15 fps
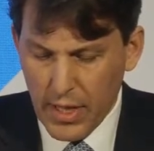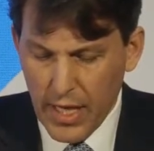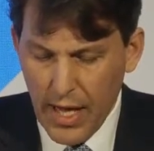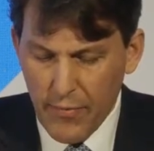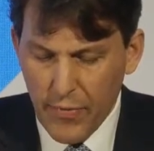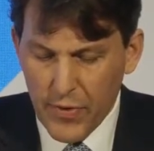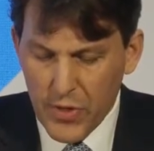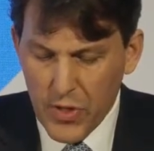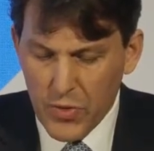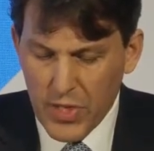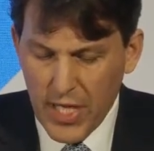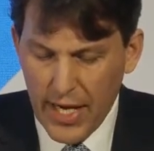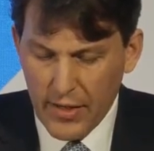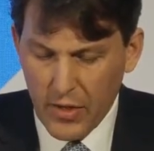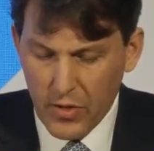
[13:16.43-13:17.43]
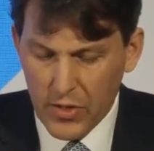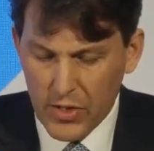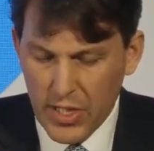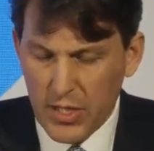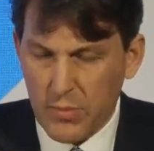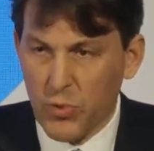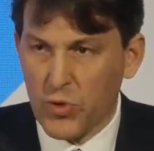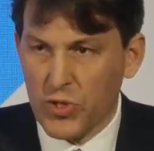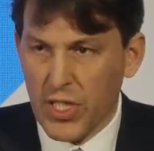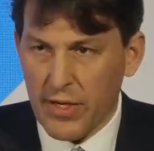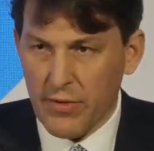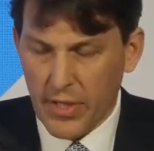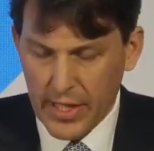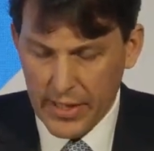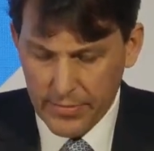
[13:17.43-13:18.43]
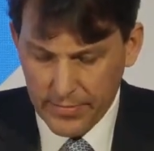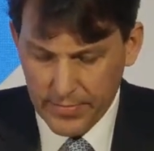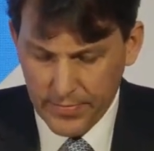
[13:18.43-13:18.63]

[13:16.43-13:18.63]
and for new technologies more generally.